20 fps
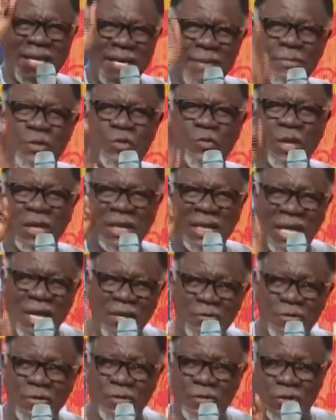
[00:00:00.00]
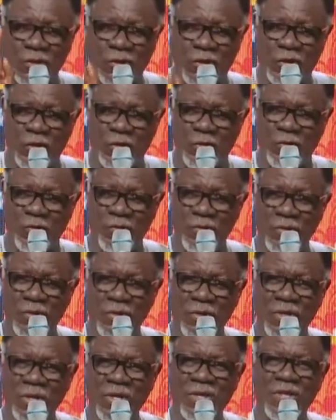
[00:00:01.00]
I came to announce to you,